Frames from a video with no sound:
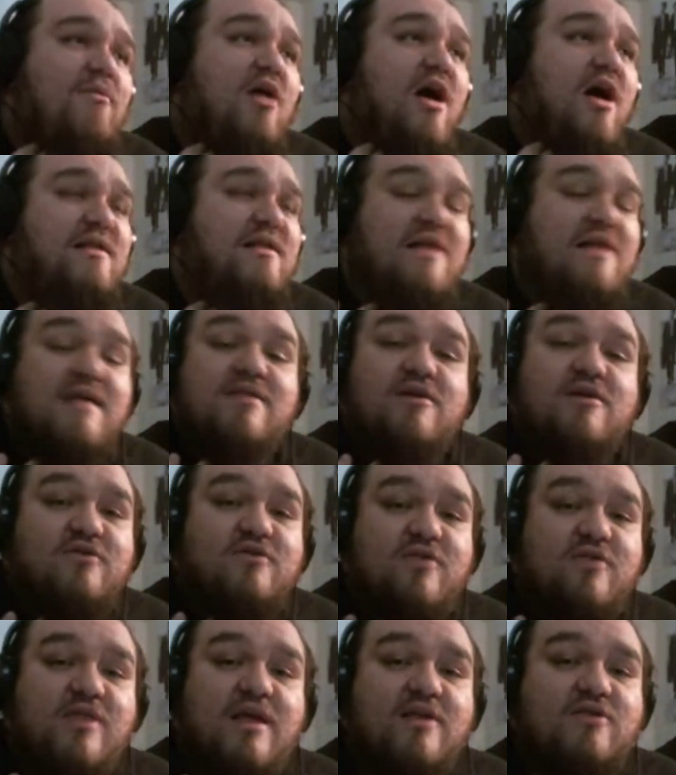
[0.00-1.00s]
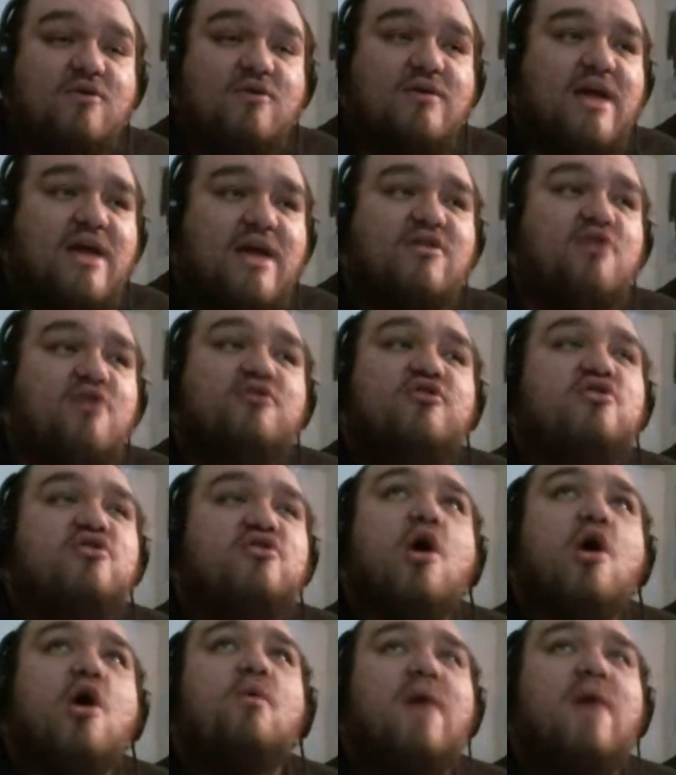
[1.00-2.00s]
rock, then there's this, okay? There's
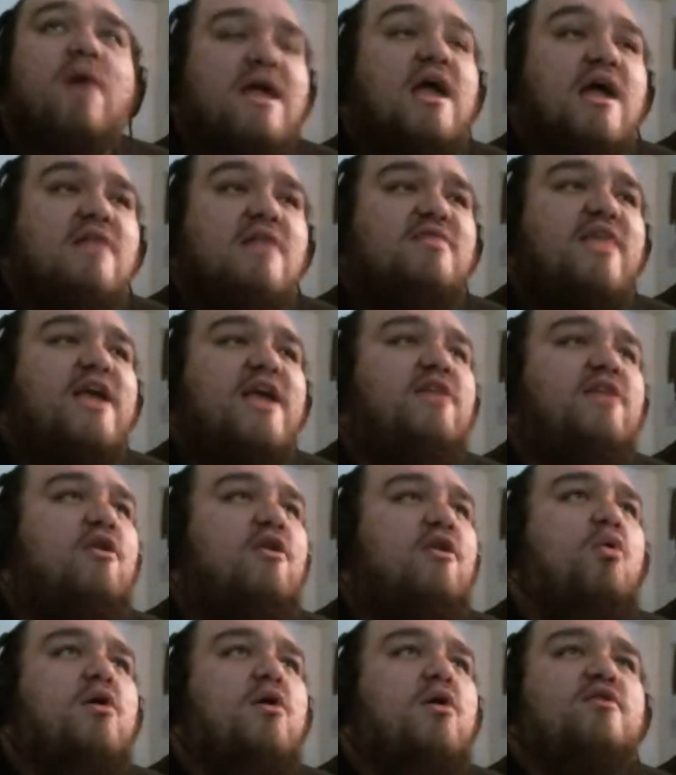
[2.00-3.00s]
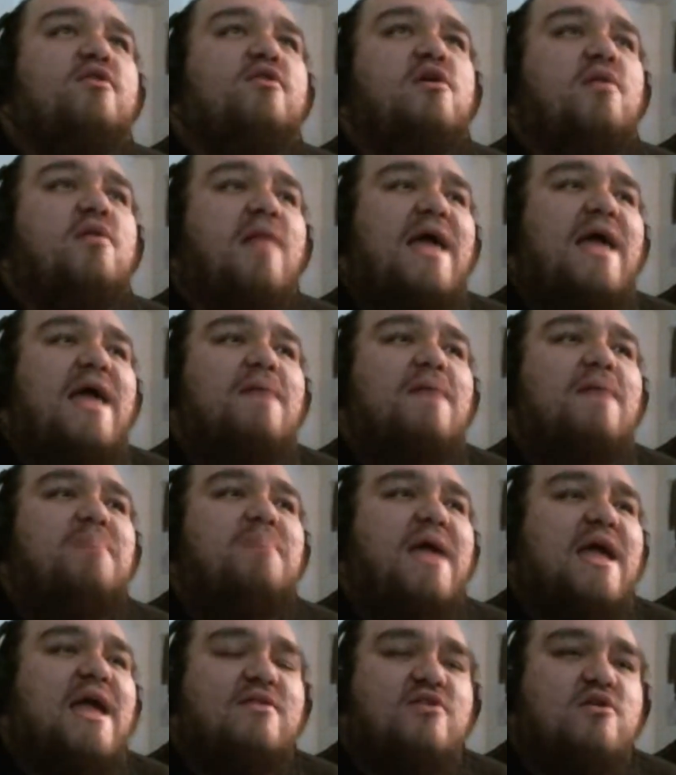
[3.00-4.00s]
no way. Think of the worst glam
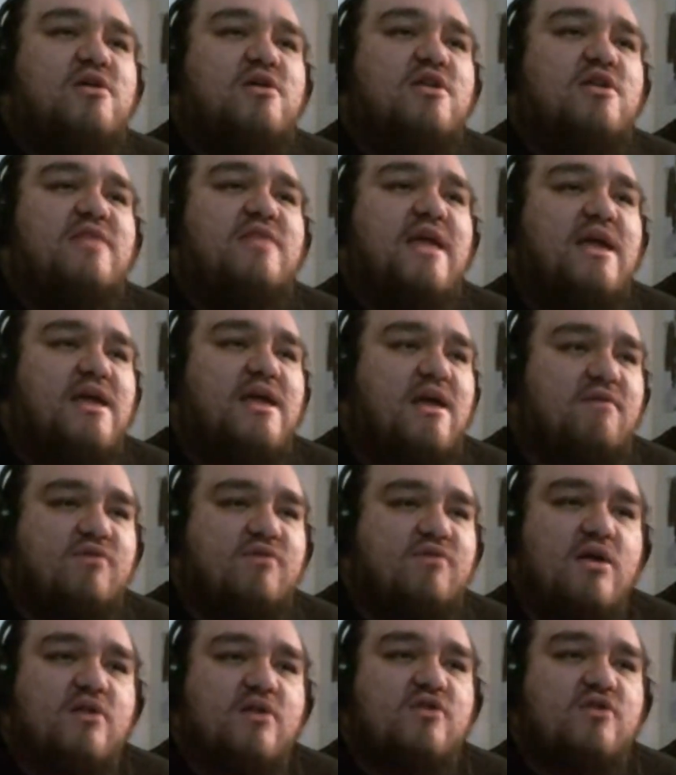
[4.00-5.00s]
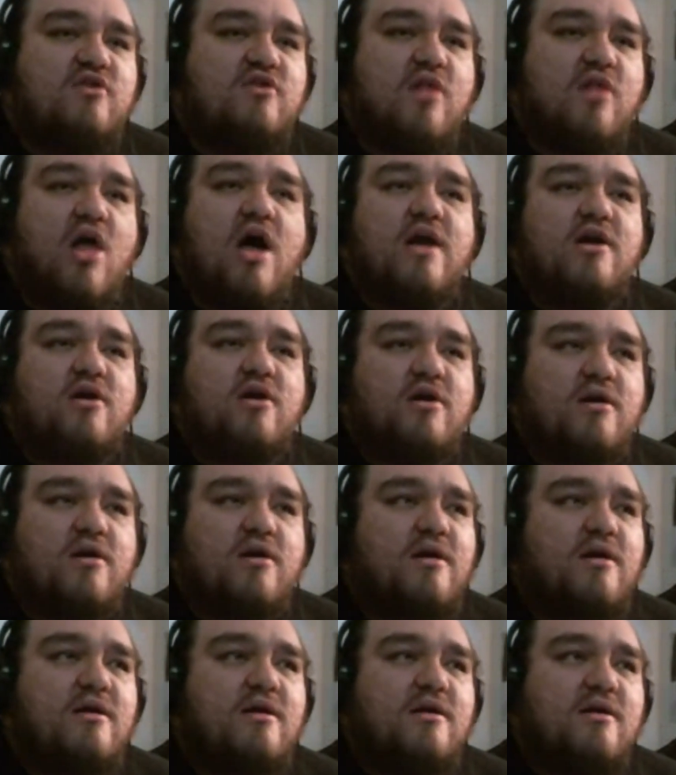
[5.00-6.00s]
bands you could think of.
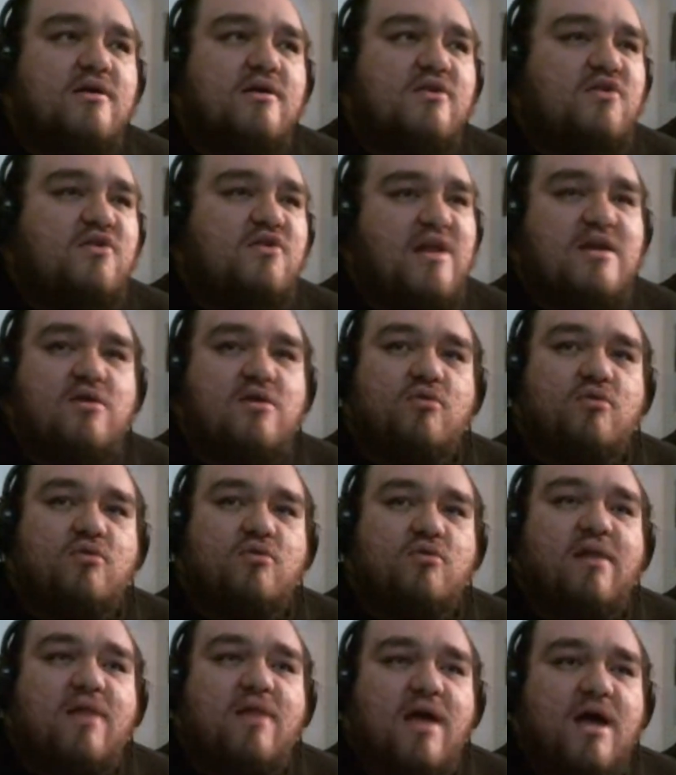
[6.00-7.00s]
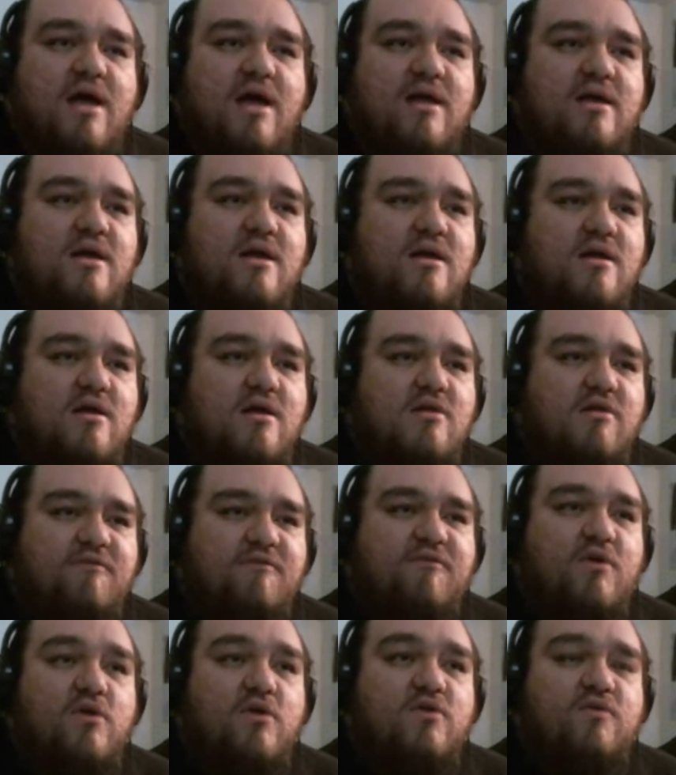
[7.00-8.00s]
Slaughter, Cinderella, the
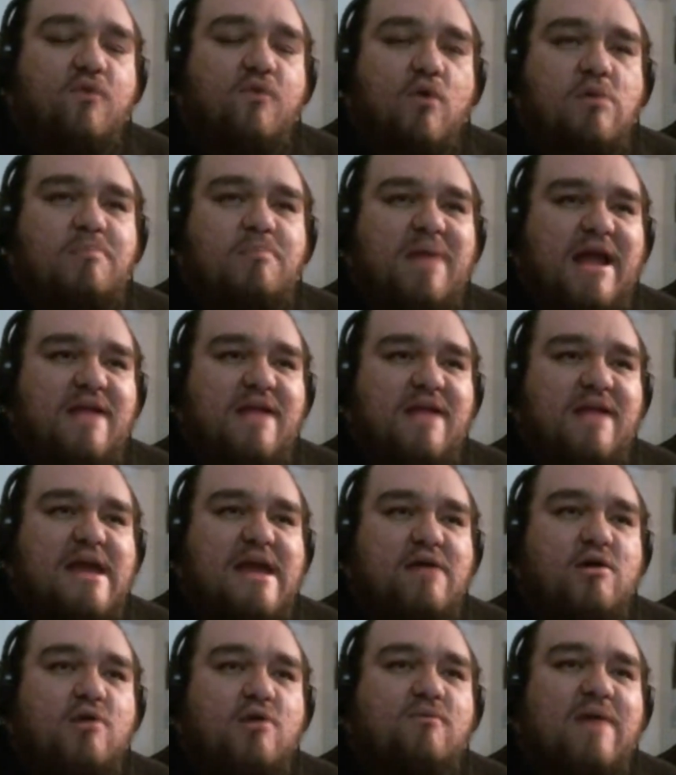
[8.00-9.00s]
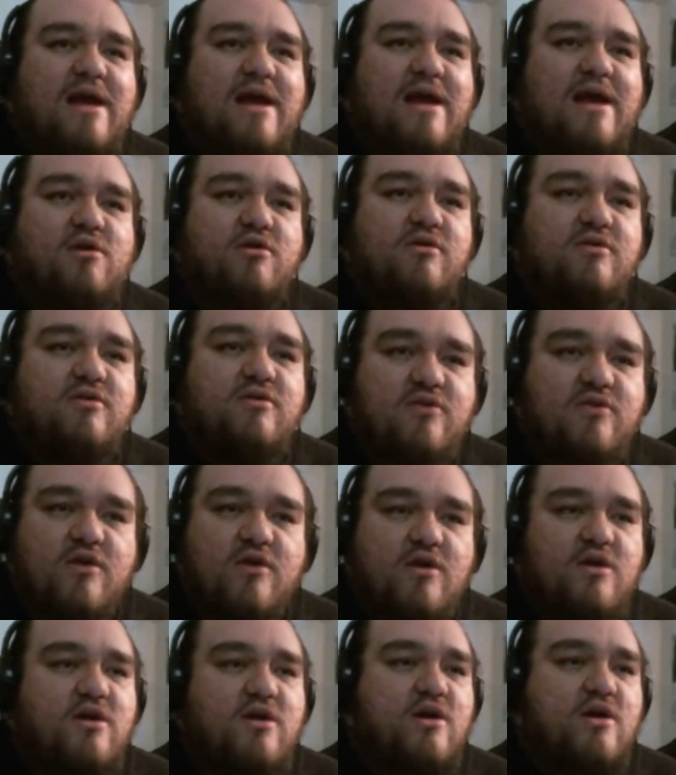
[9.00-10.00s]
first 4 Pantera records,
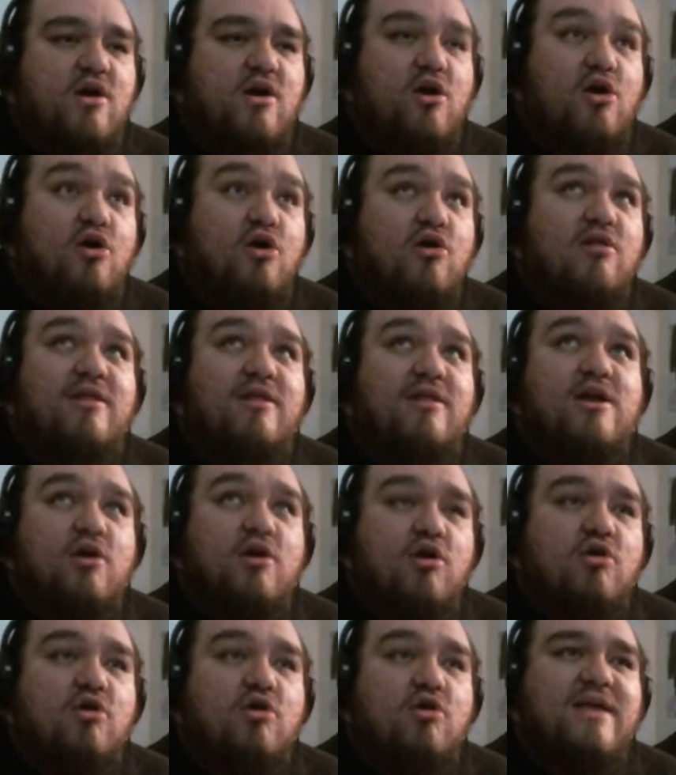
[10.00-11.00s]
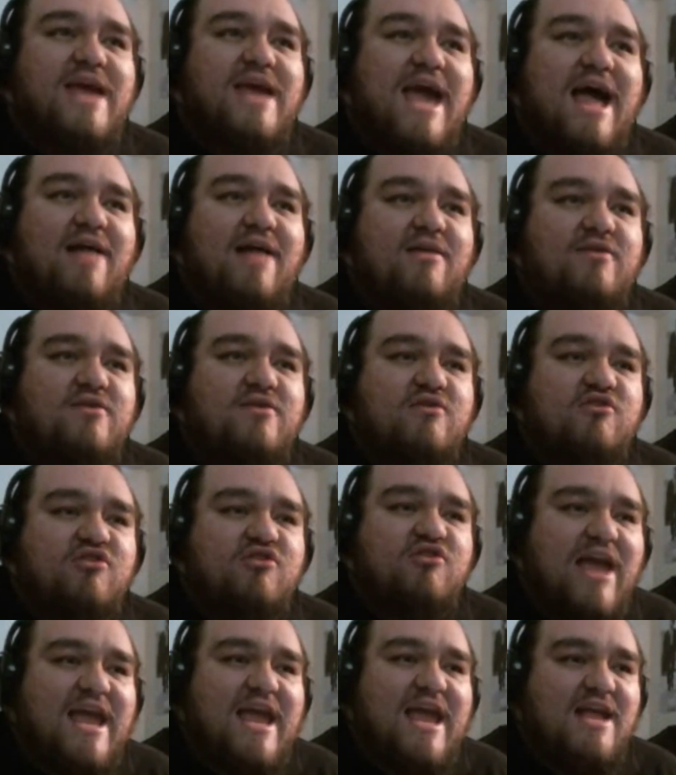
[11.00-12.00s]
early Alice in
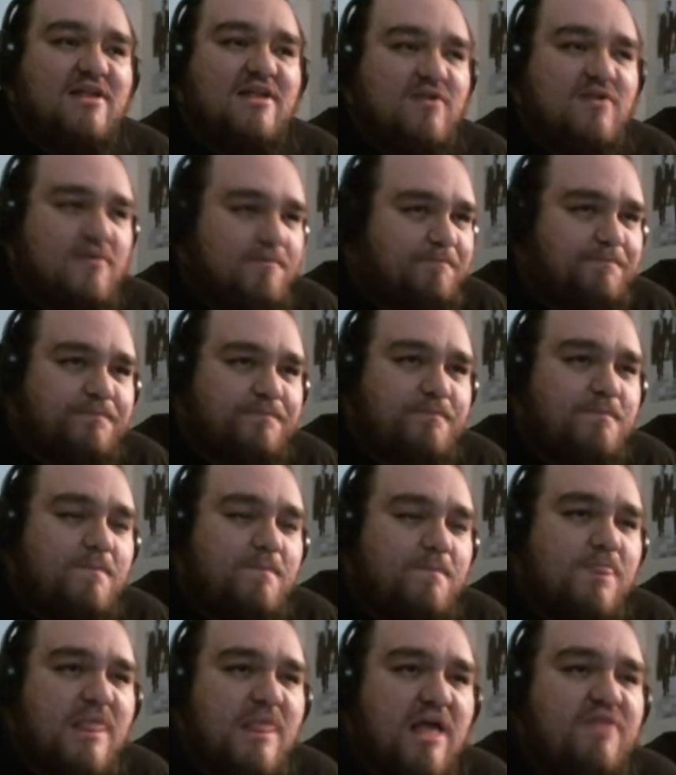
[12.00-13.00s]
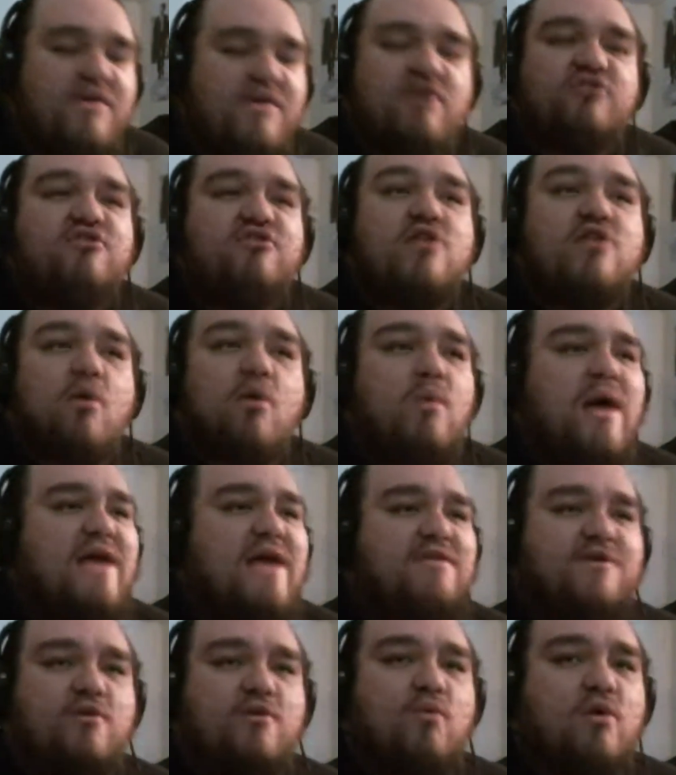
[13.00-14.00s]
Chains. There's no
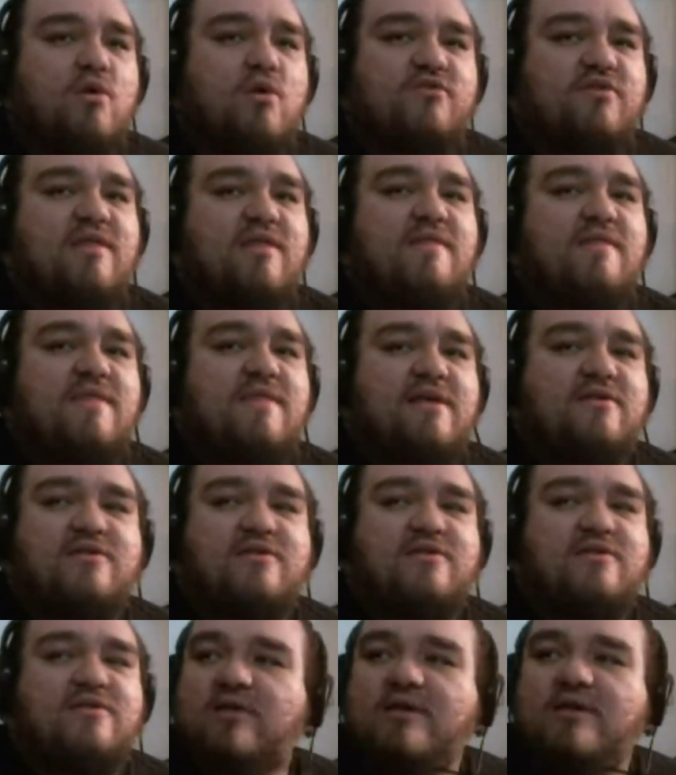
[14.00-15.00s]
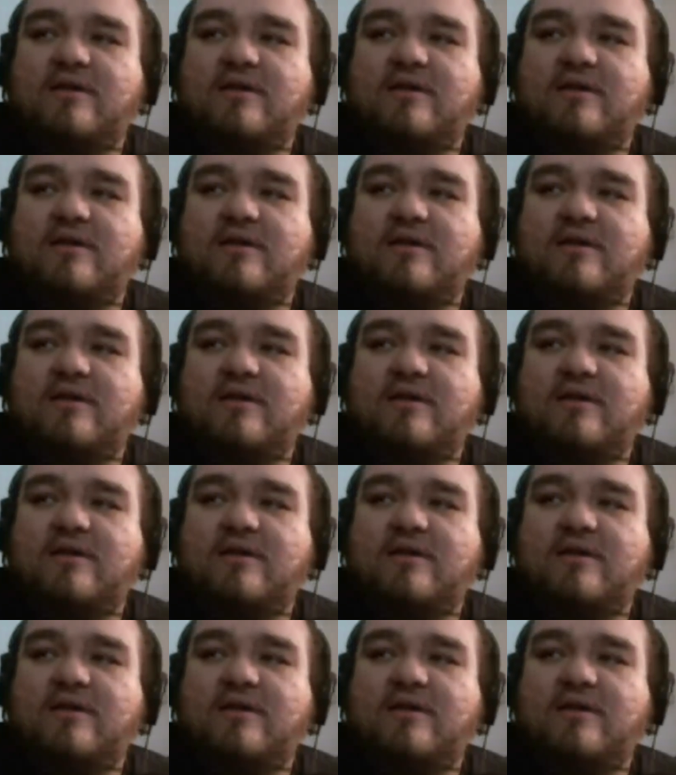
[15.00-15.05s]
way they're worse than this.